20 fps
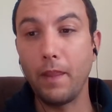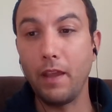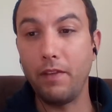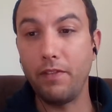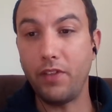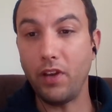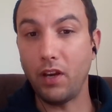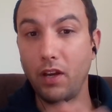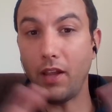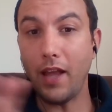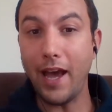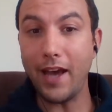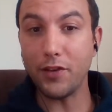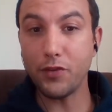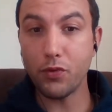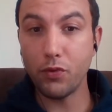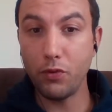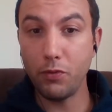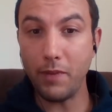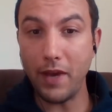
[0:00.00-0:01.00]
the
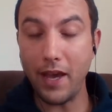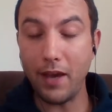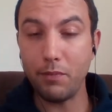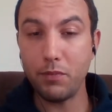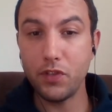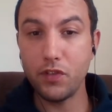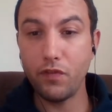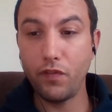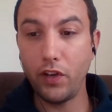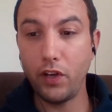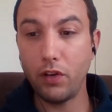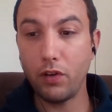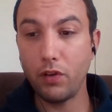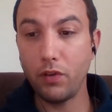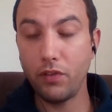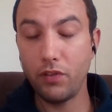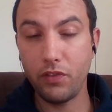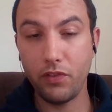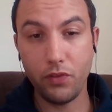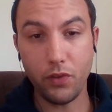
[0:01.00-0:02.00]
classroom
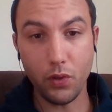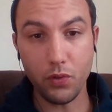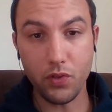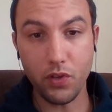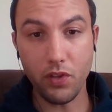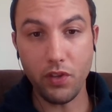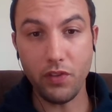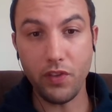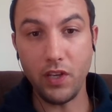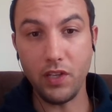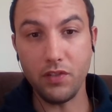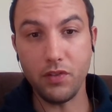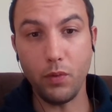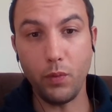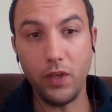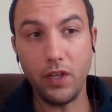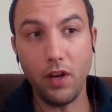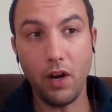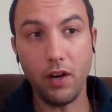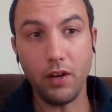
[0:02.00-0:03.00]
atmosphere, those are the things that
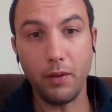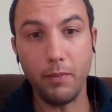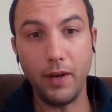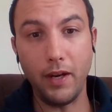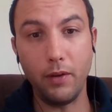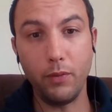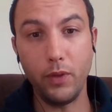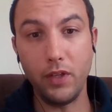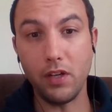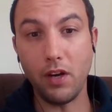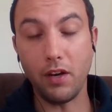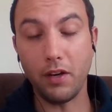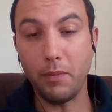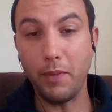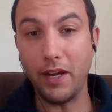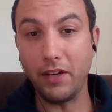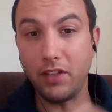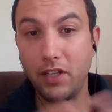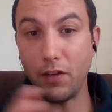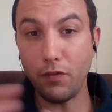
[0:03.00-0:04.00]
we talk about. We talk
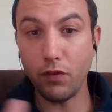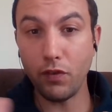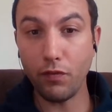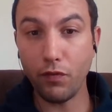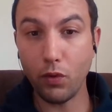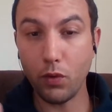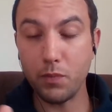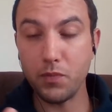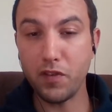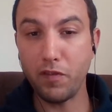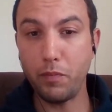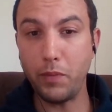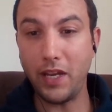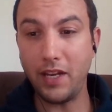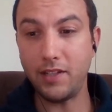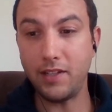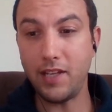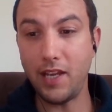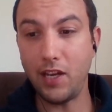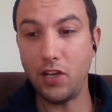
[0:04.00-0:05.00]
about different forms of
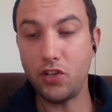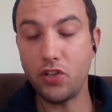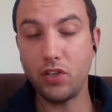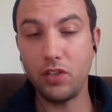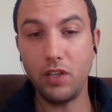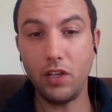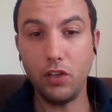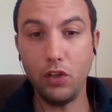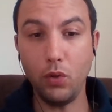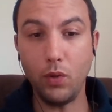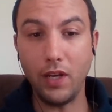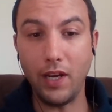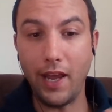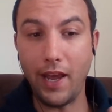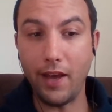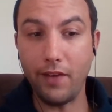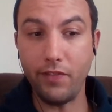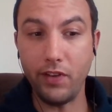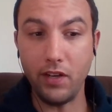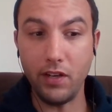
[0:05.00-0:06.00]
meditation that you can
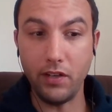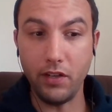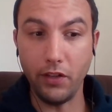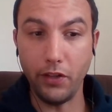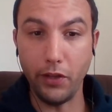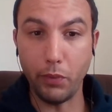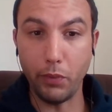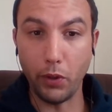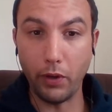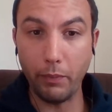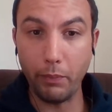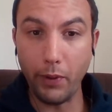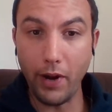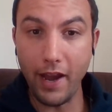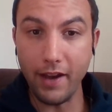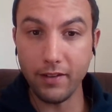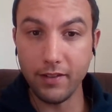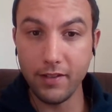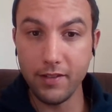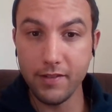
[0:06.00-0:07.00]
have in a deliberate
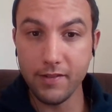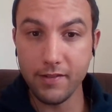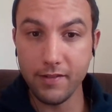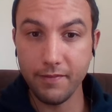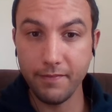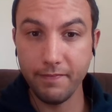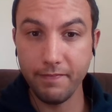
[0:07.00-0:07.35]
practice,